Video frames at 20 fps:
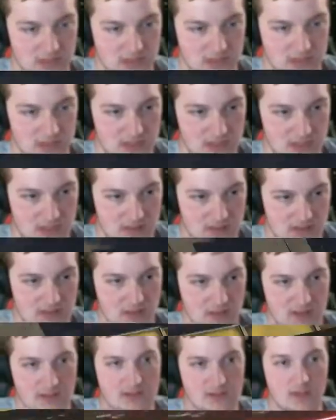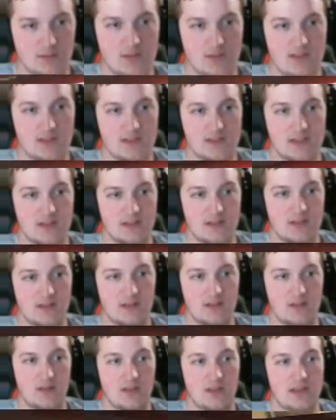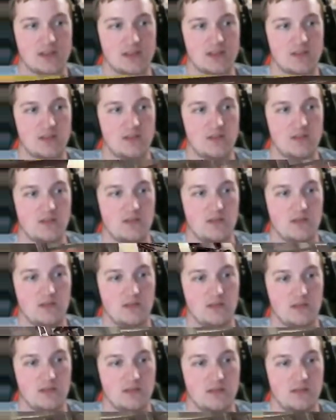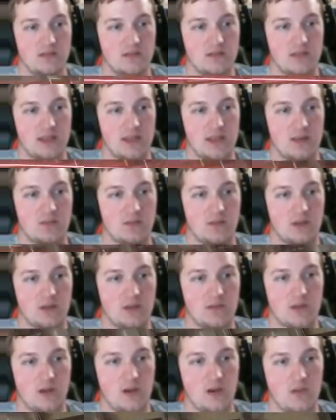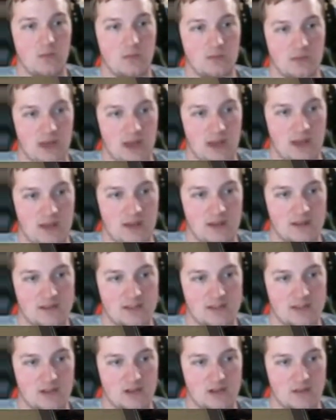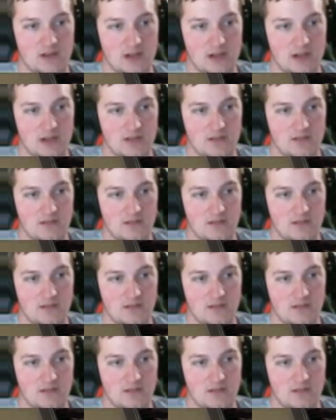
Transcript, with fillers: Yeah. One of us don't die. Second. Okay, so yeah, one. Okay, of, oh, so, I know you see it already.